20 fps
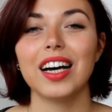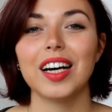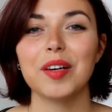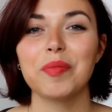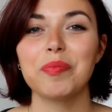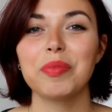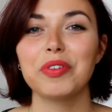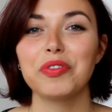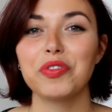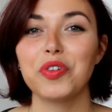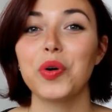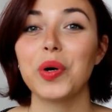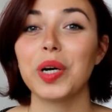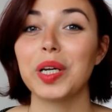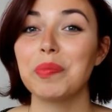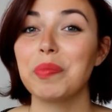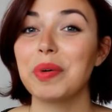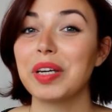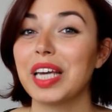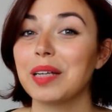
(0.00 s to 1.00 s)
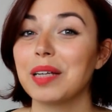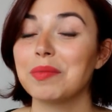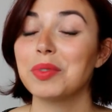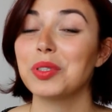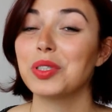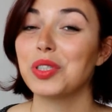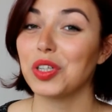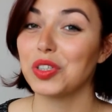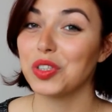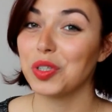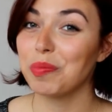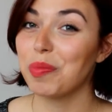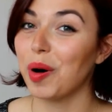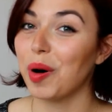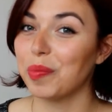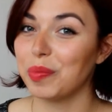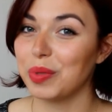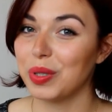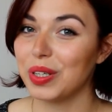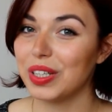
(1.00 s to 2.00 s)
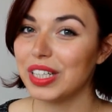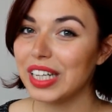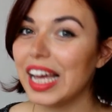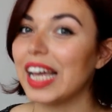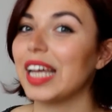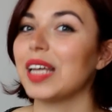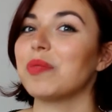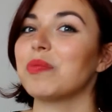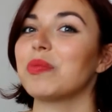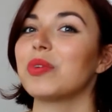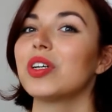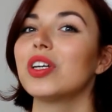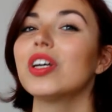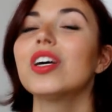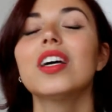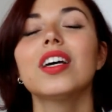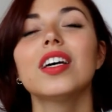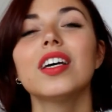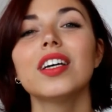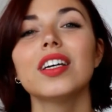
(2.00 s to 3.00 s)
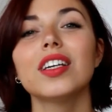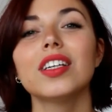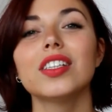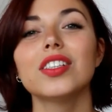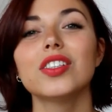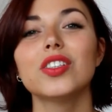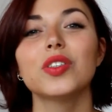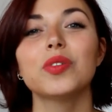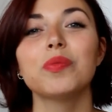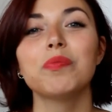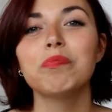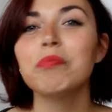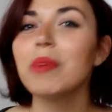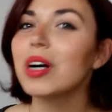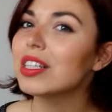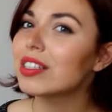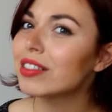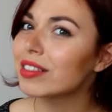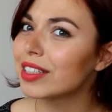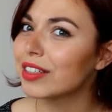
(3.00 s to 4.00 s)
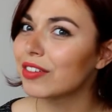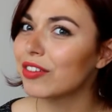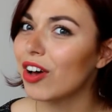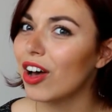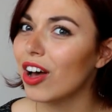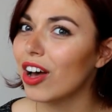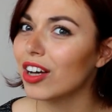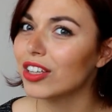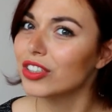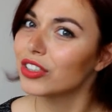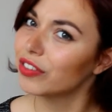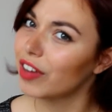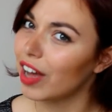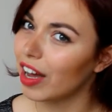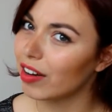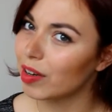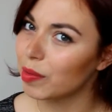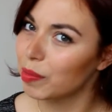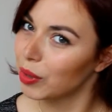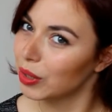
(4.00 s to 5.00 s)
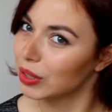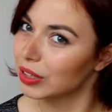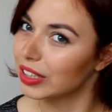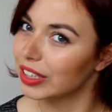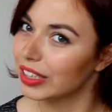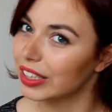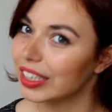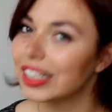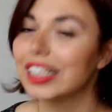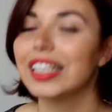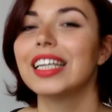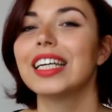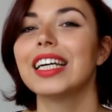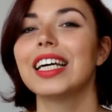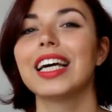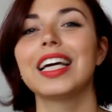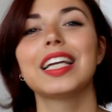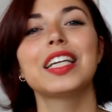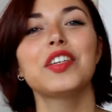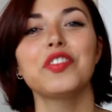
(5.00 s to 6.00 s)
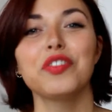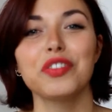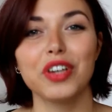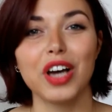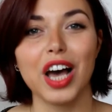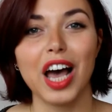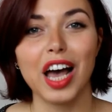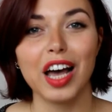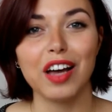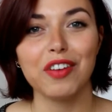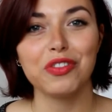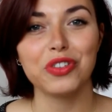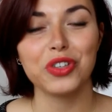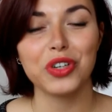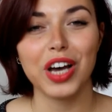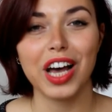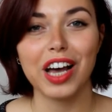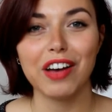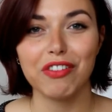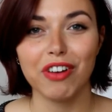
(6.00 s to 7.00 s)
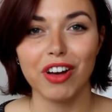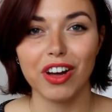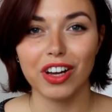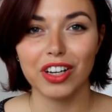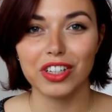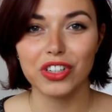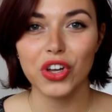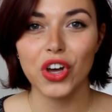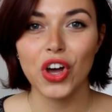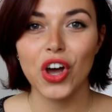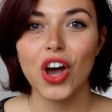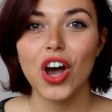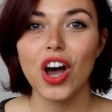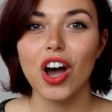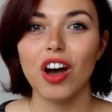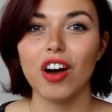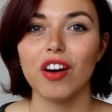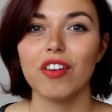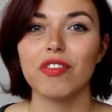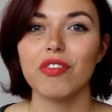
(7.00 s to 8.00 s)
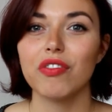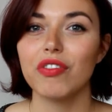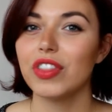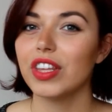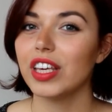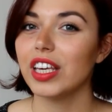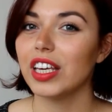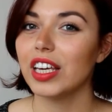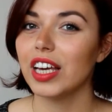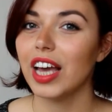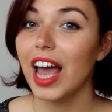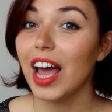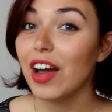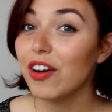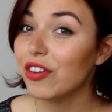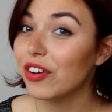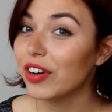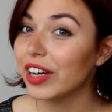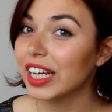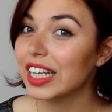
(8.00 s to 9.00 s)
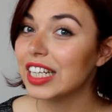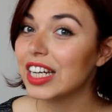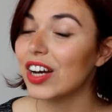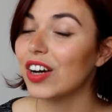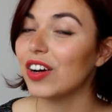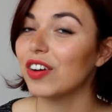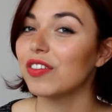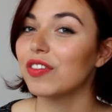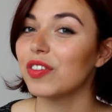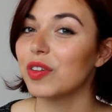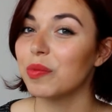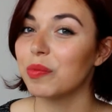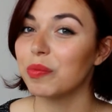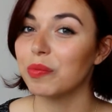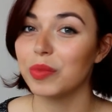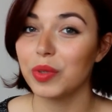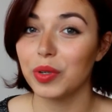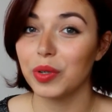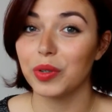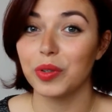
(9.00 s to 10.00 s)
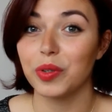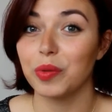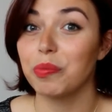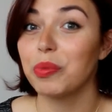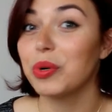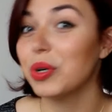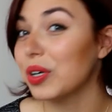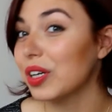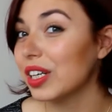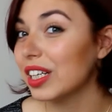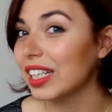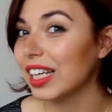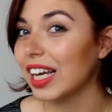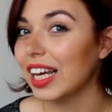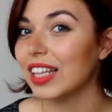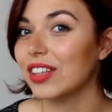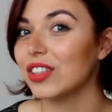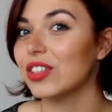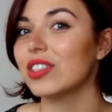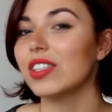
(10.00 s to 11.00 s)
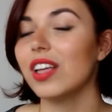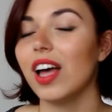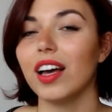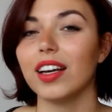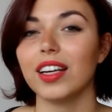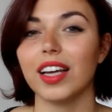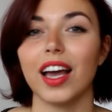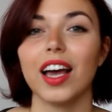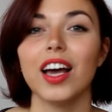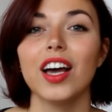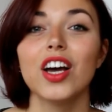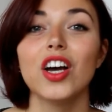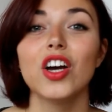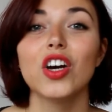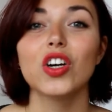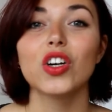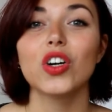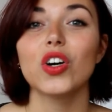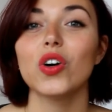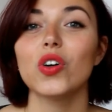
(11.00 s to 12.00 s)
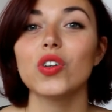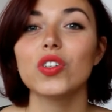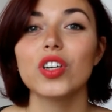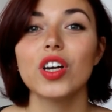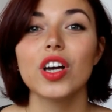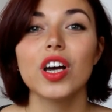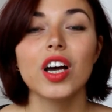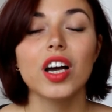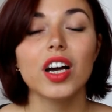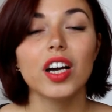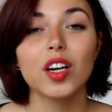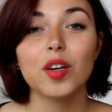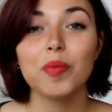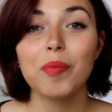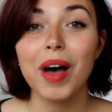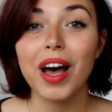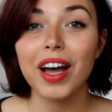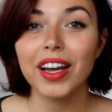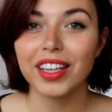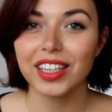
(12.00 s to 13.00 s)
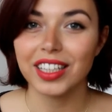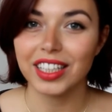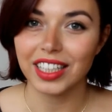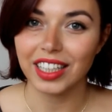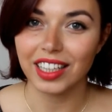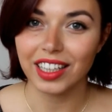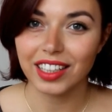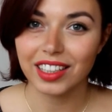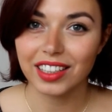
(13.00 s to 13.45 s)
before it became such a popular name. You must have heard of Harry Potter, and if you have, you have heard of the heroine of the book and the saga called Hermione.